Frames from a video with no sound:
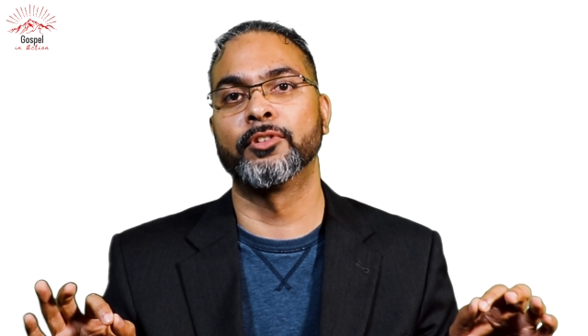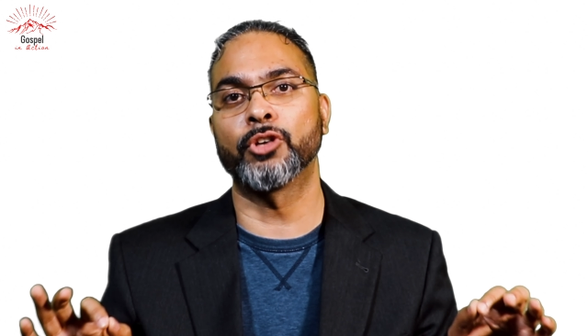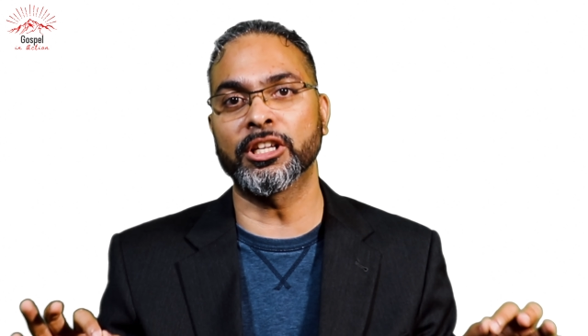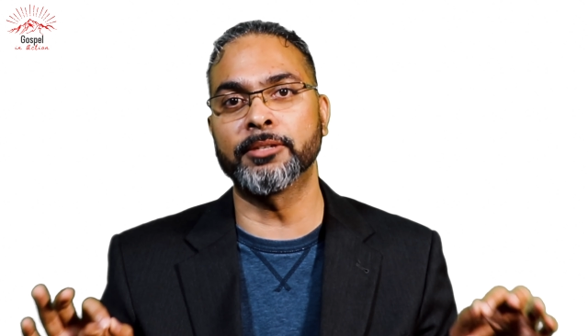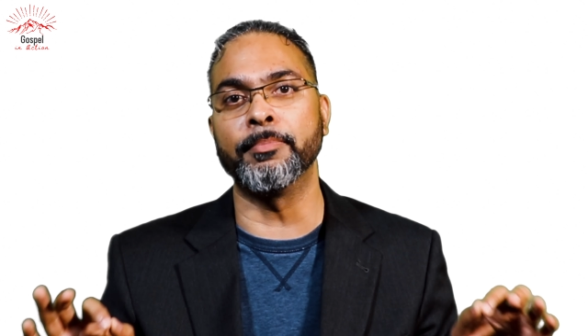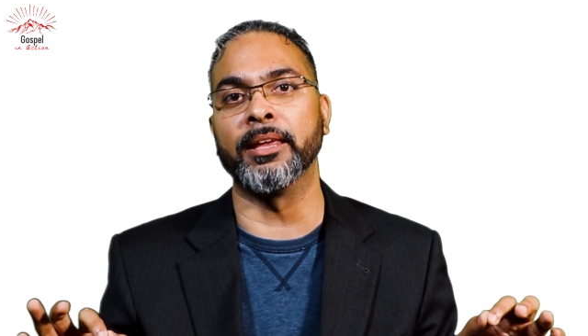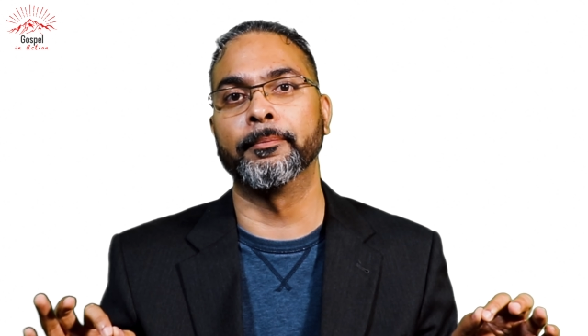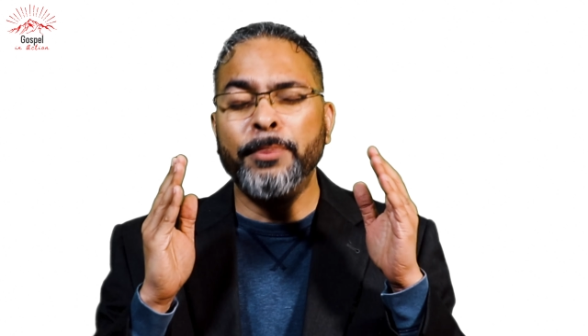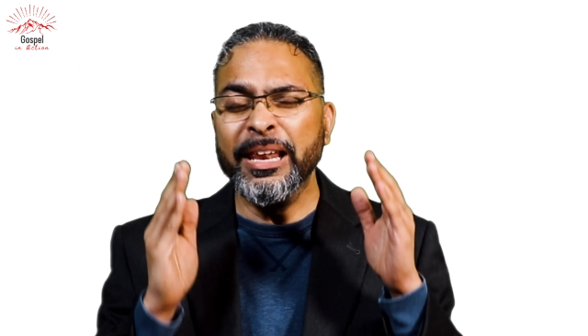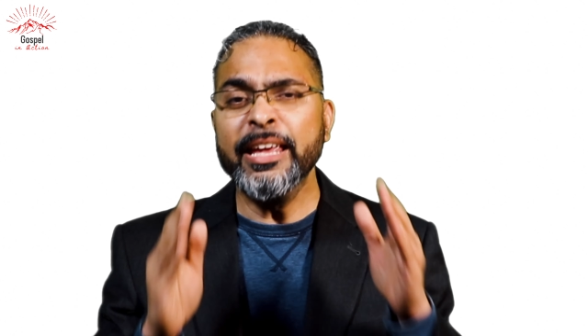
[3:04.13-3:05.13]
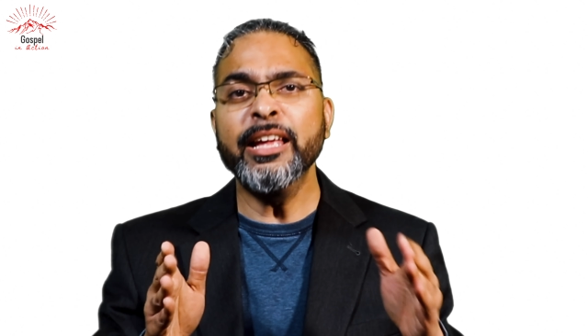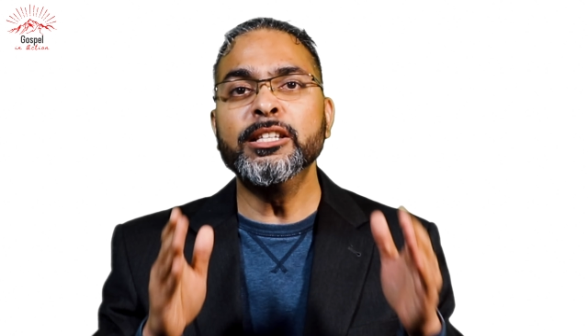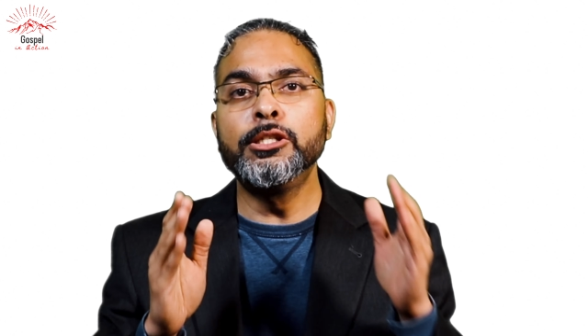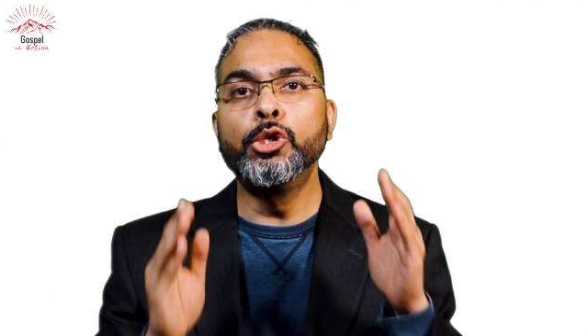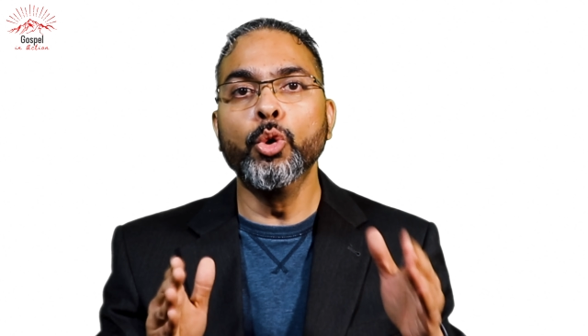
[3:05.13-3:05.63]
trust me,
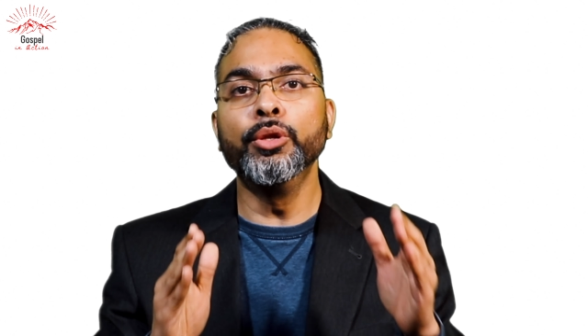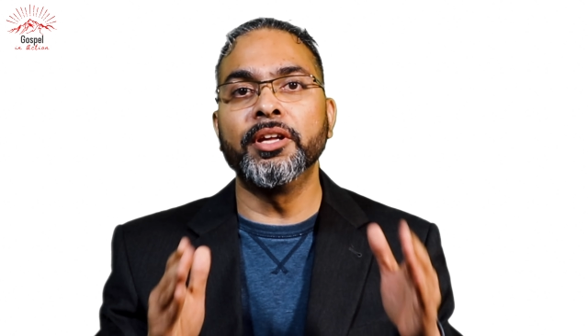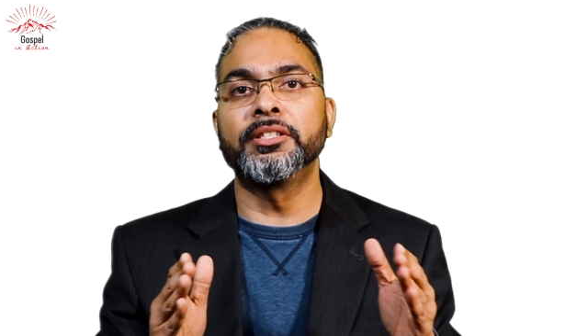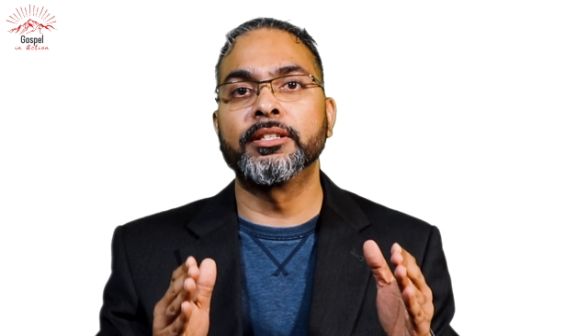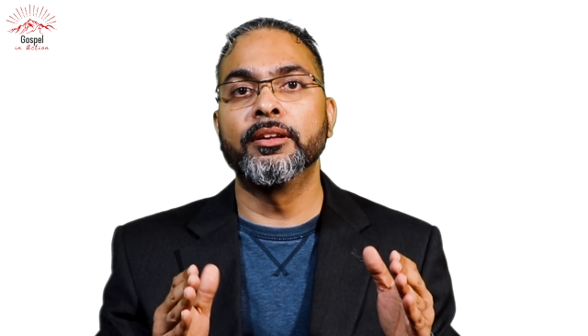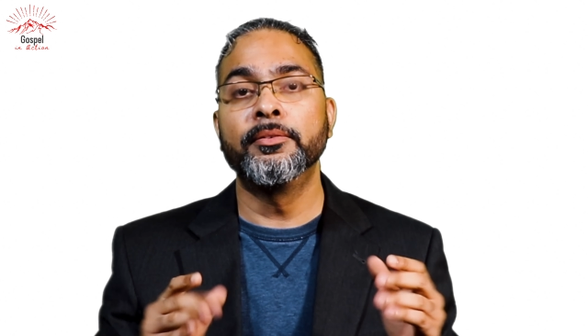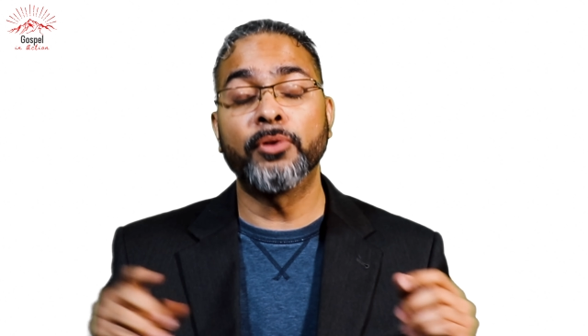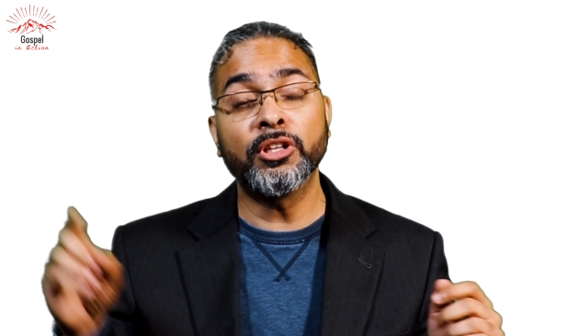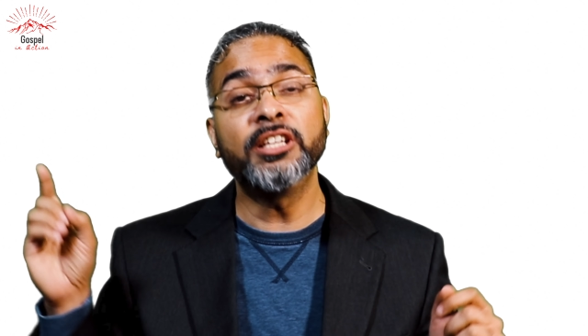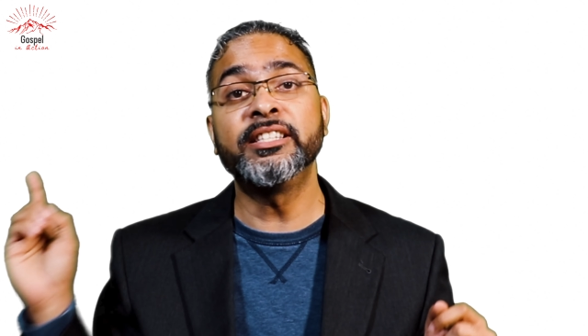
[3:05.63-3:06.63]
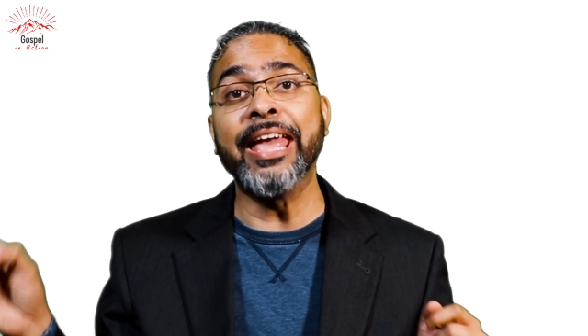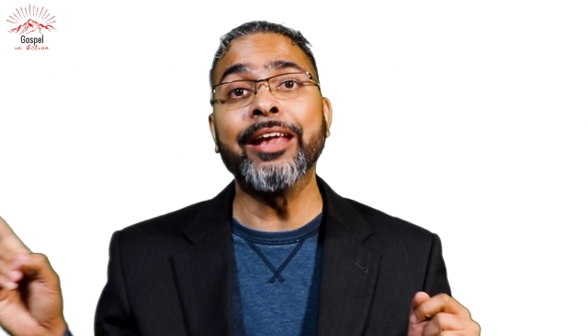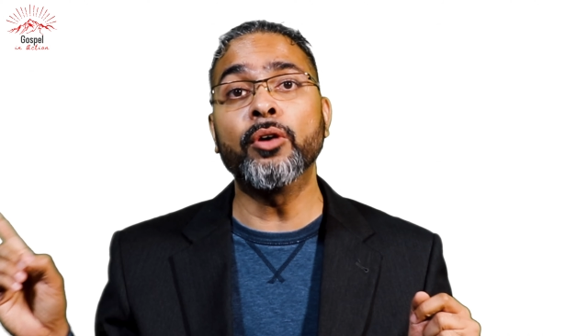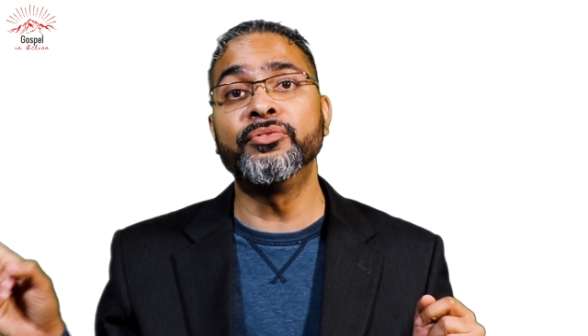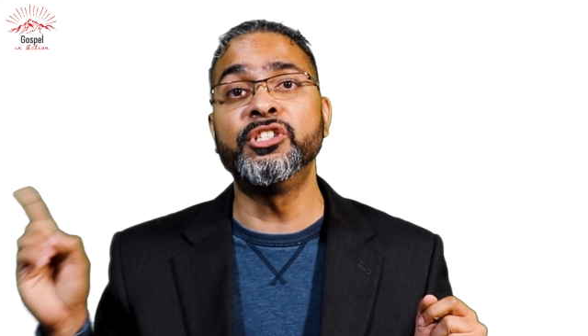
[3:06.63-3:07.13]
please do this for the sake
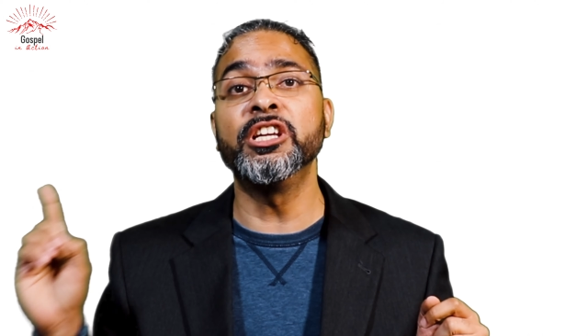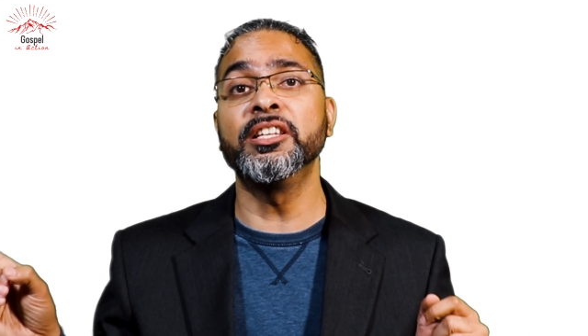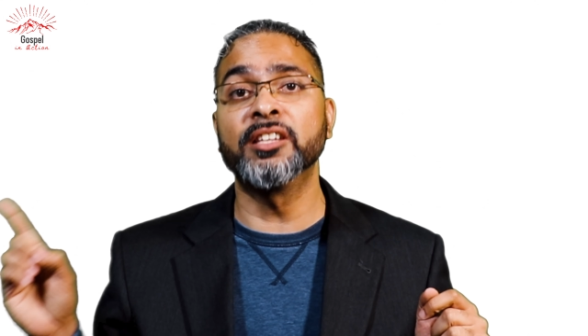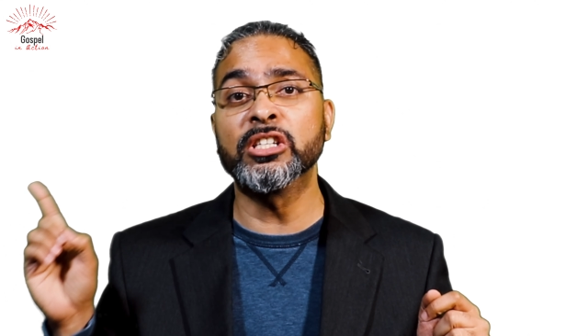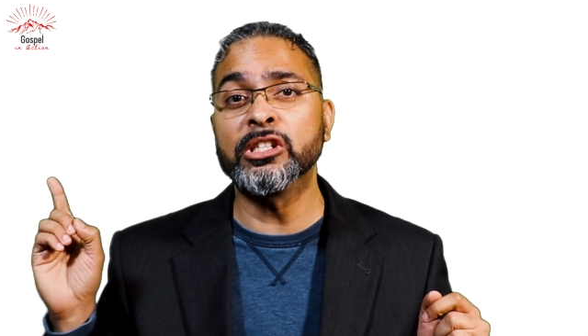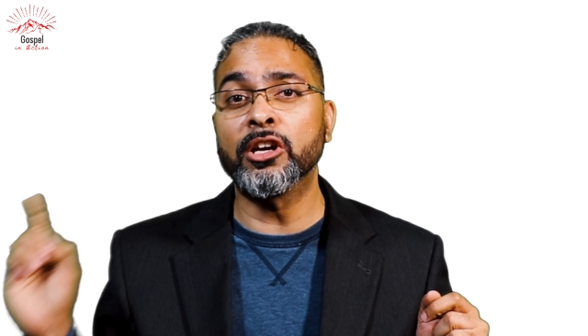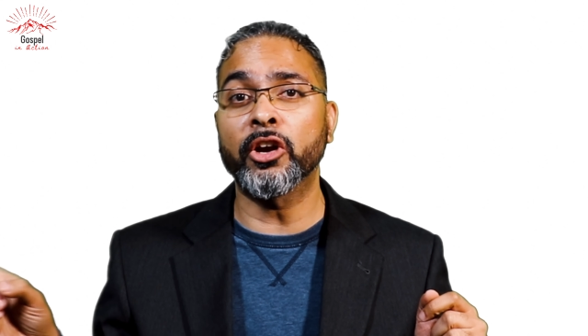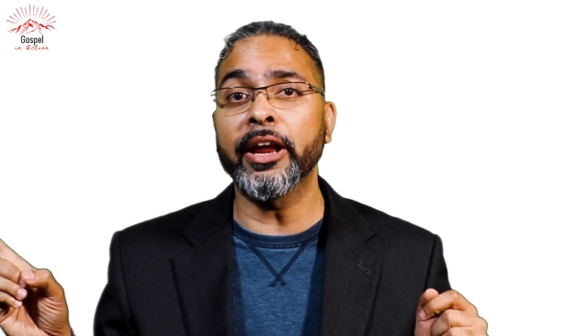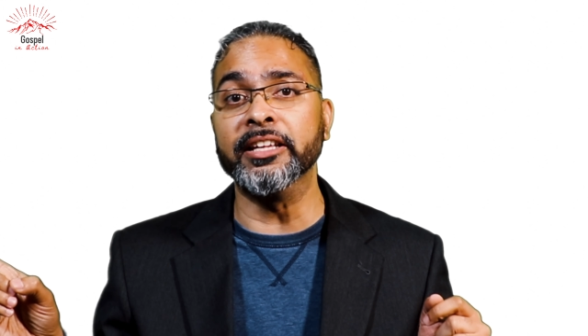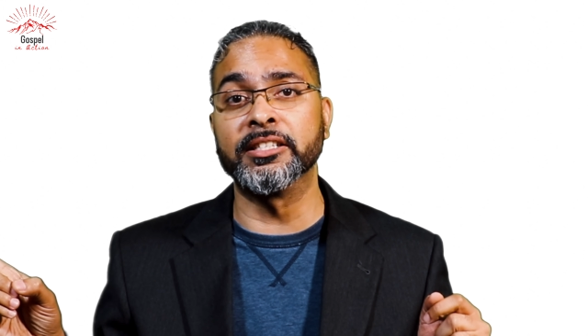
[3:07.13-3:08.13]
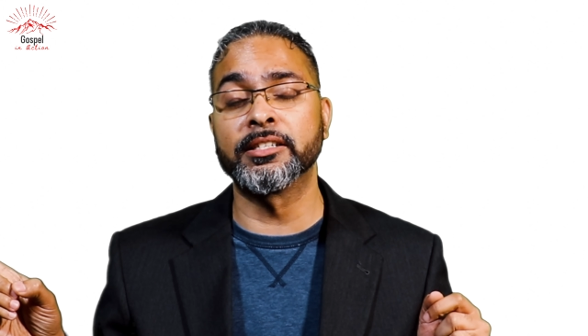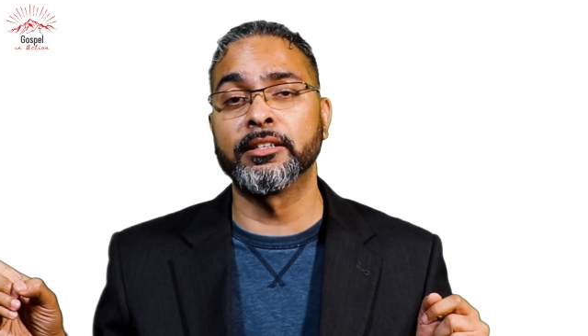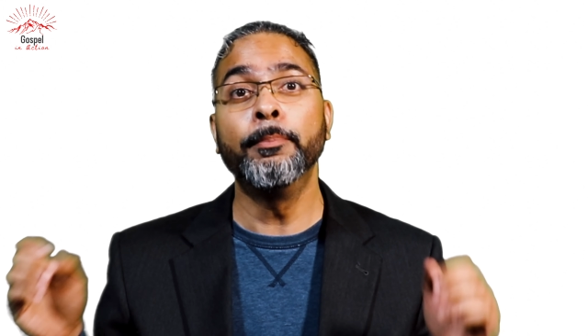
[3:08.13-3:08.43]
of Jesus Christ.